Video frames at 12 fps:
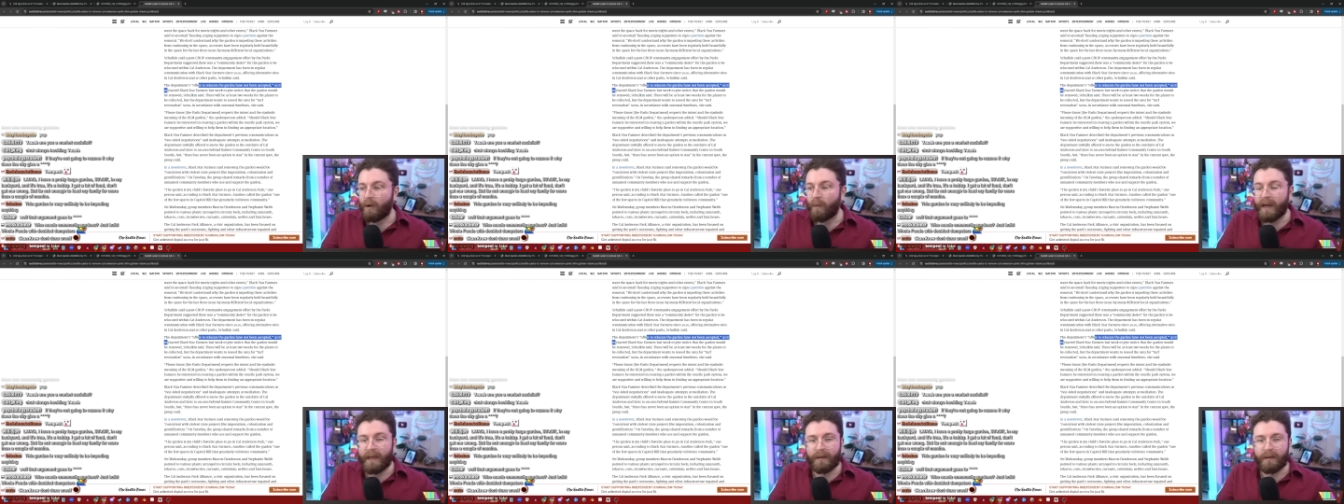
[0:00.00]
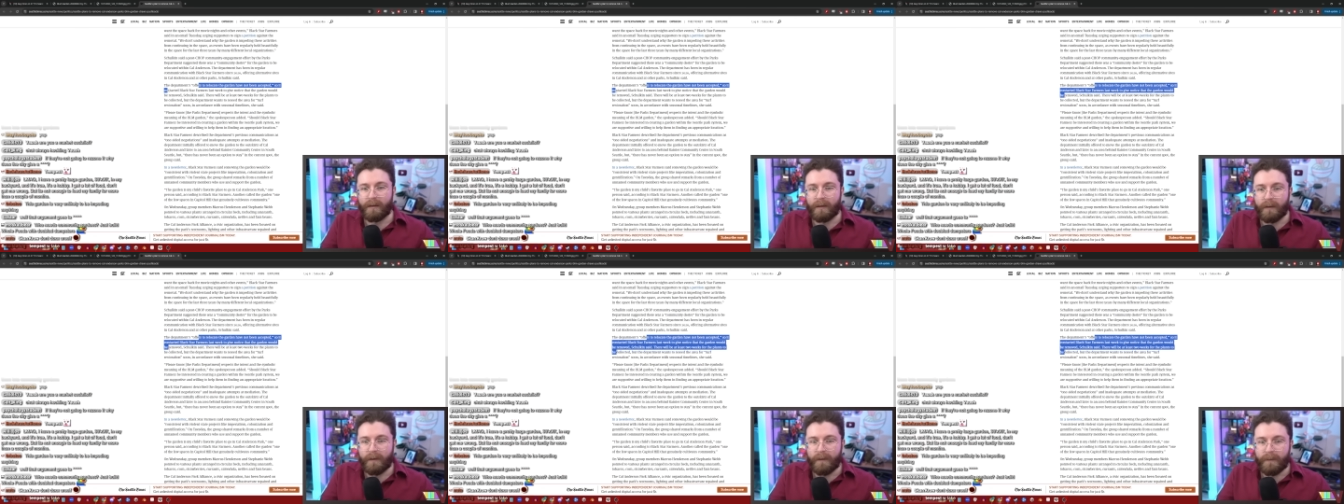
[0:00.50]
Wait,
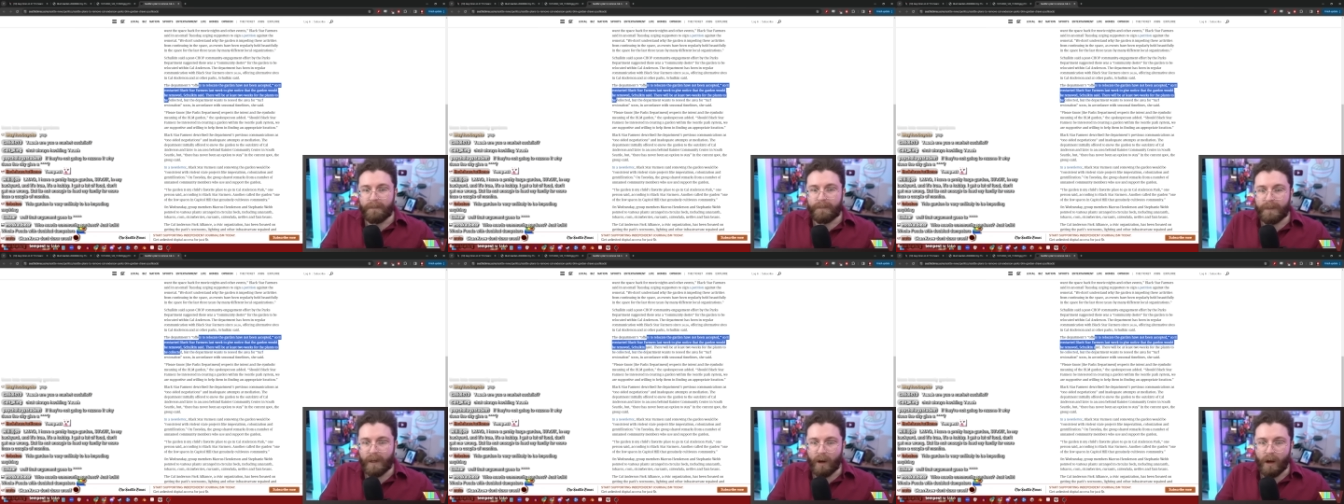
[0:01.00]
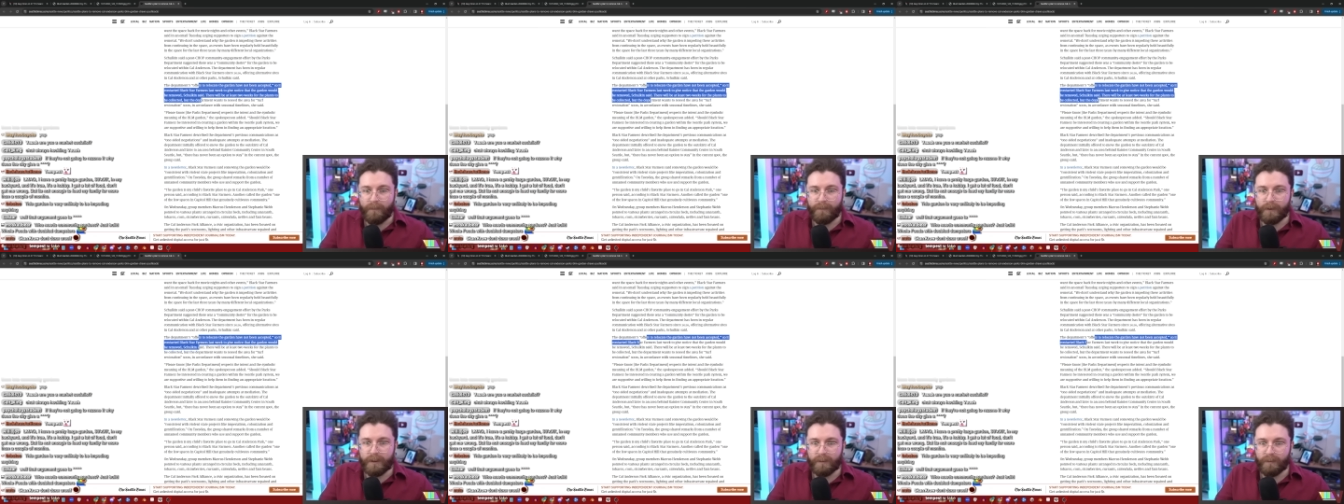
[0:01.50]
they
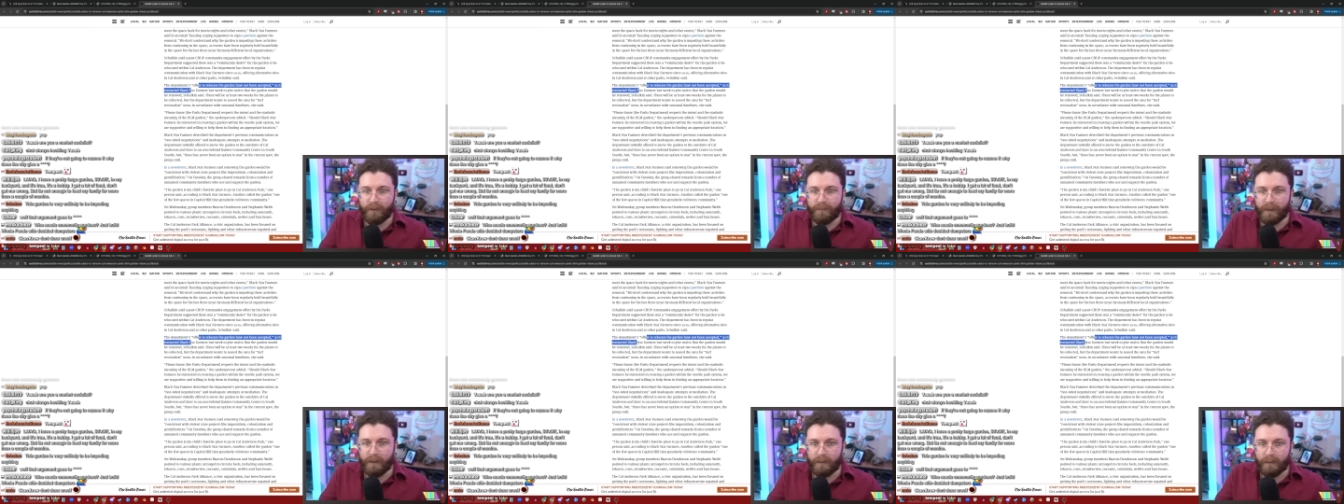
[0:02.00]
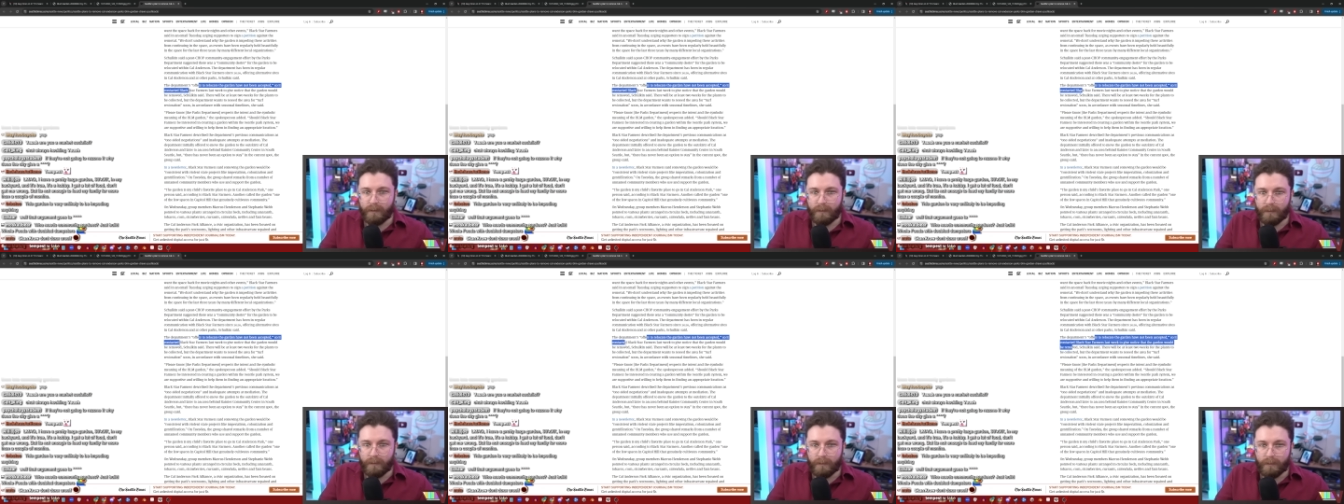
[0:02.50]
offered to move it?
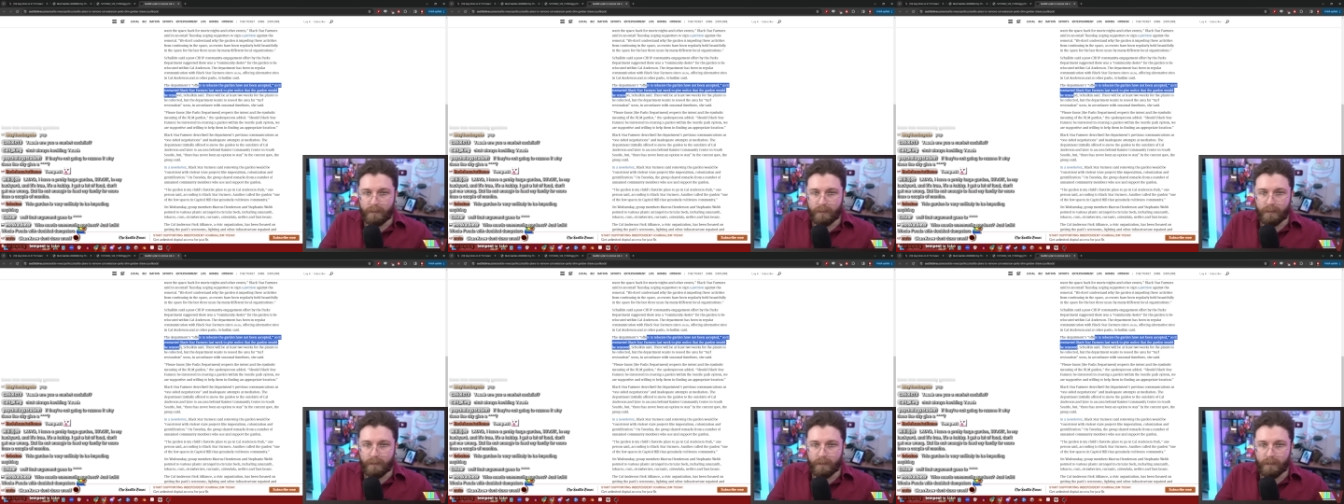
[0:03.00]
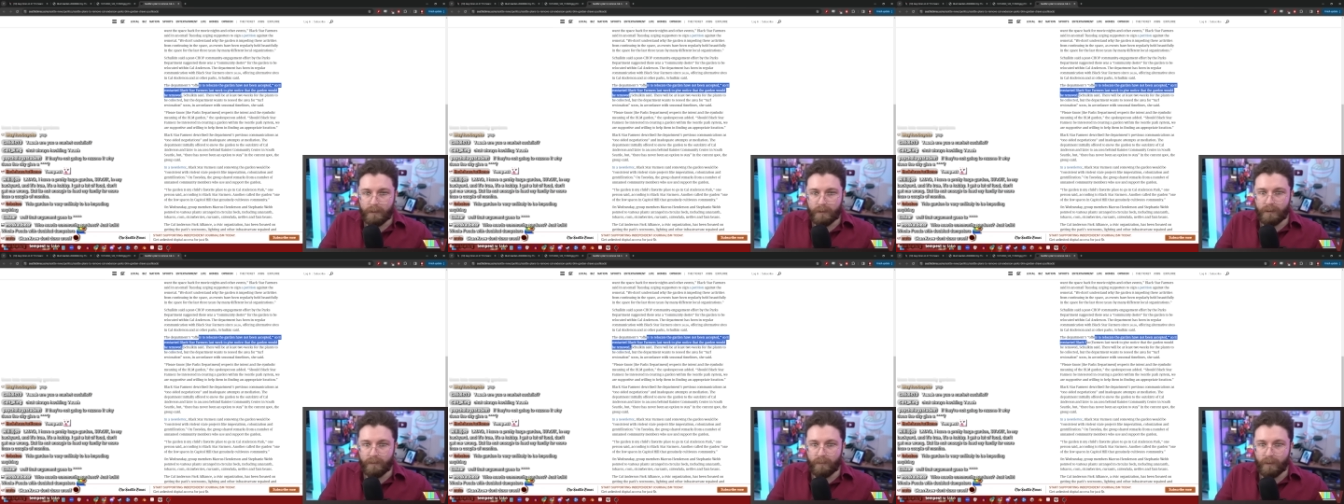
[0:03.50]

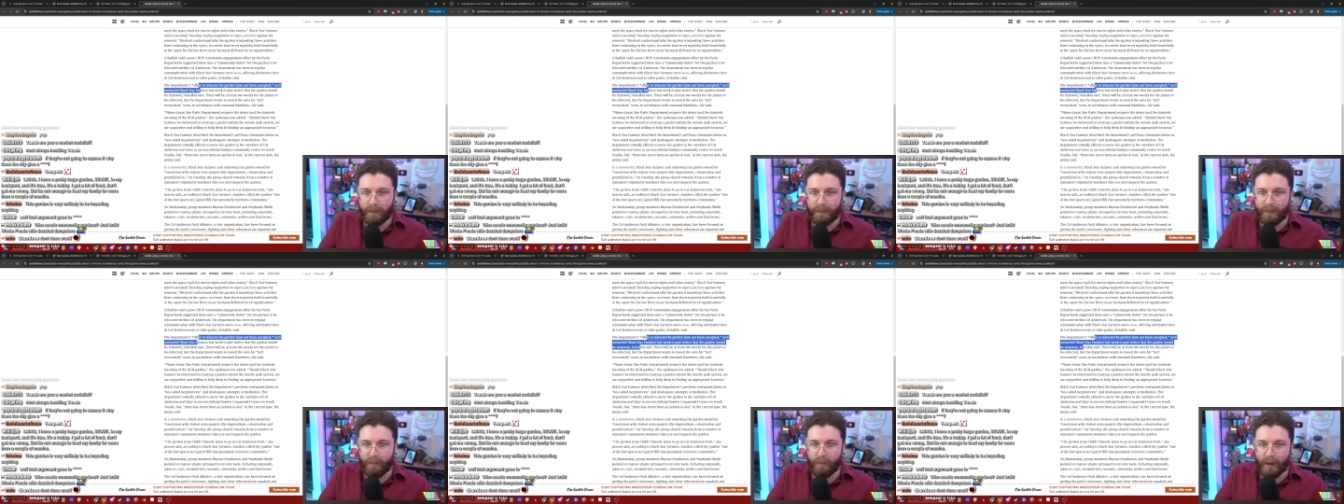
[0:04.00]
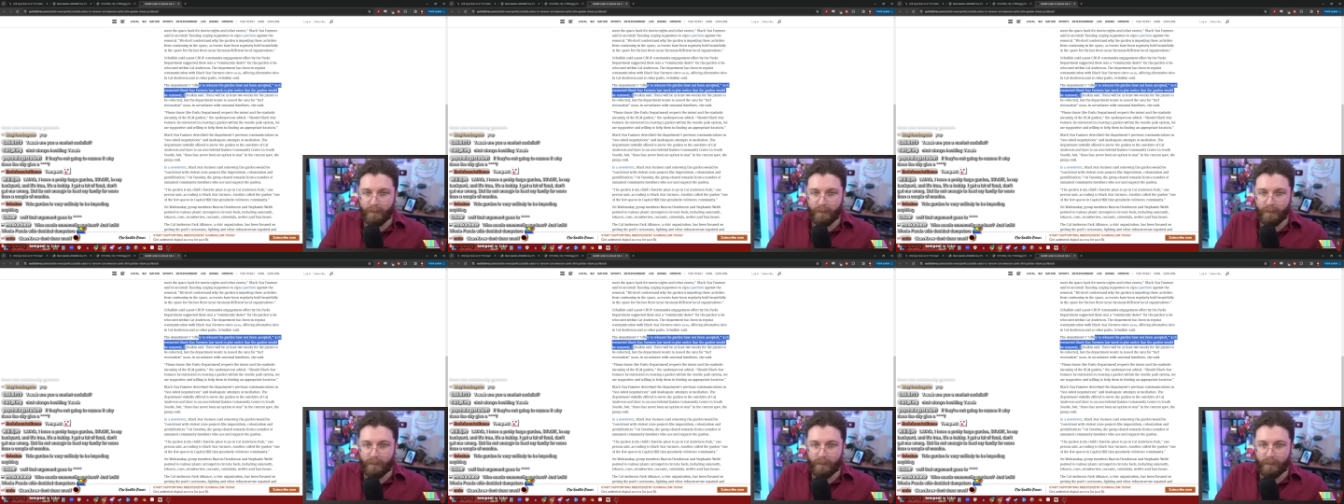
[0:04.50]
What about, I